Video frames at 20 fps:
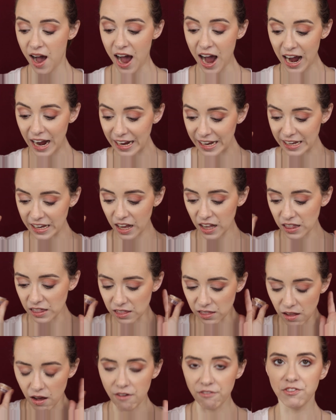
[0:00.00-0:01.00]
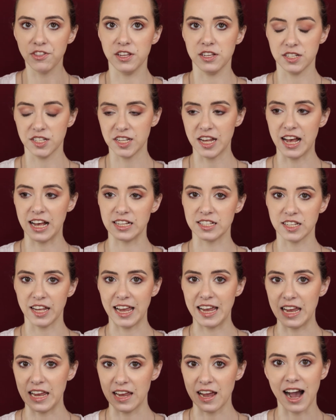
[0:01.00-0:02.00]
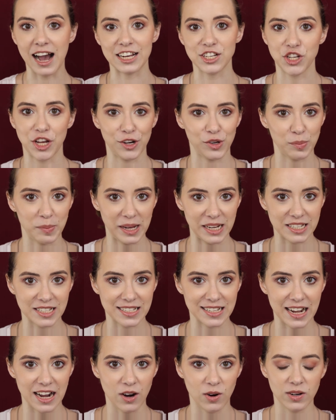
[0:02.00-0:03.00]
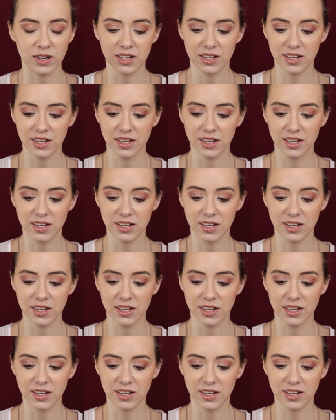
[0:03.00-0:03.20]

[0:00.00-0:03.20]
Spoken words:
I love this as a eyeshadow base now.